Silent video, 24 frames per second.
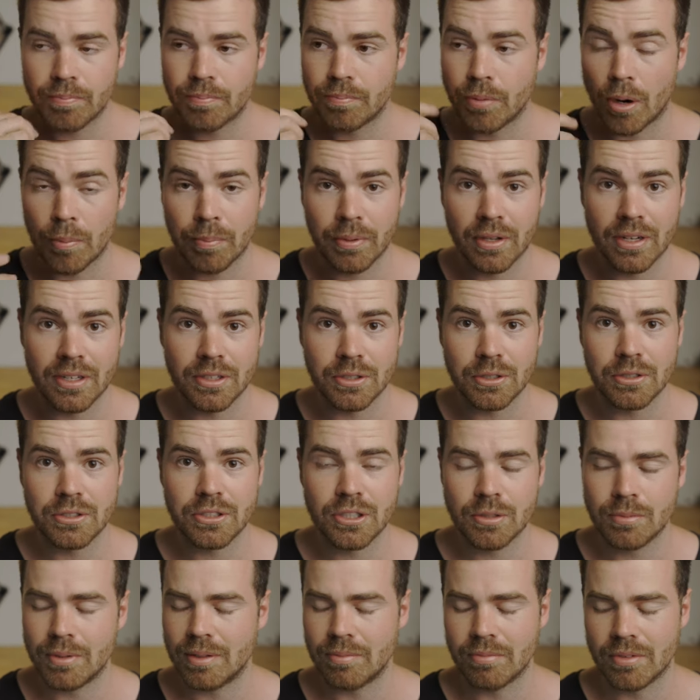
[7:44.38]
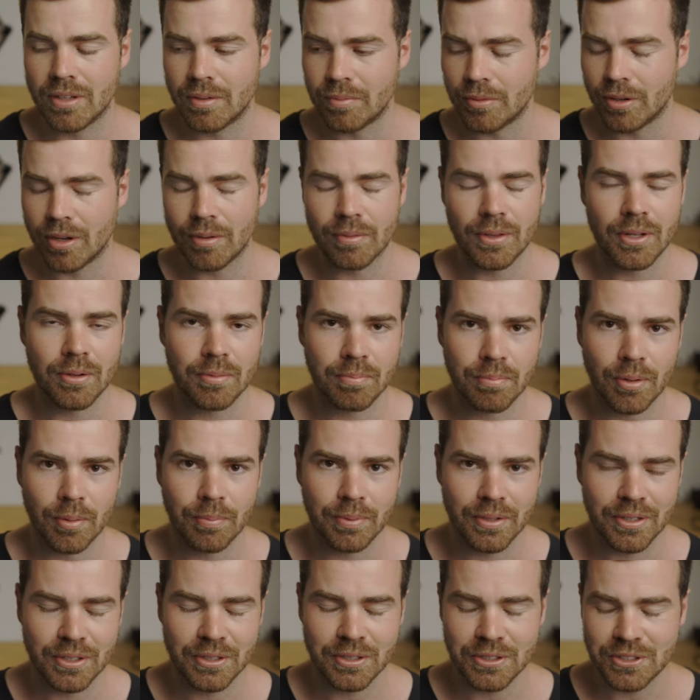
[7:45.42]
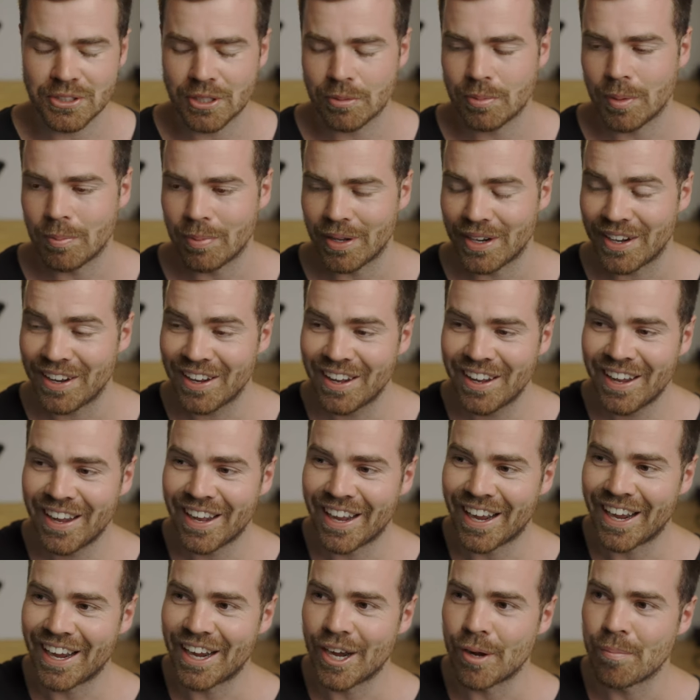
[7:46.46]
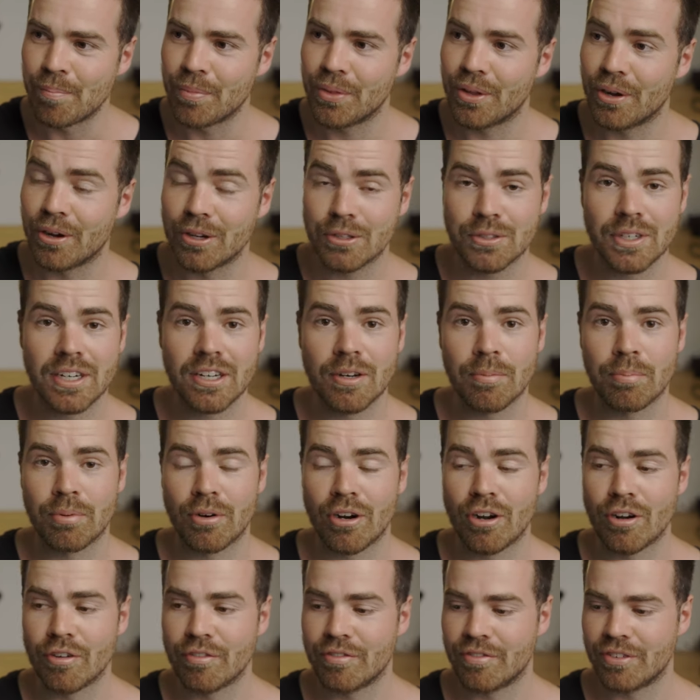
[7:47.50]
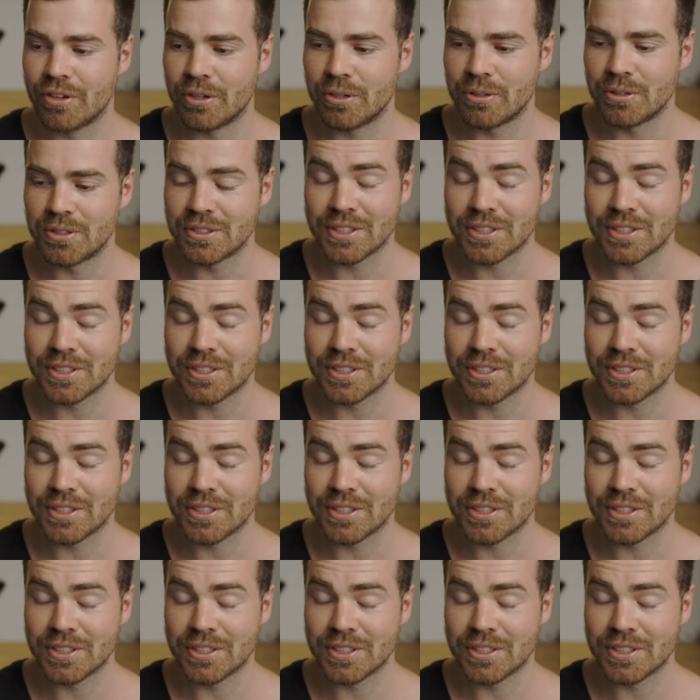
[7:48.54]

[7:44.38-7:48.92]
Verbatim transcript: popular YouTuber, I'm, I'm not popular YouTuber, but um, Andre Lebrov, who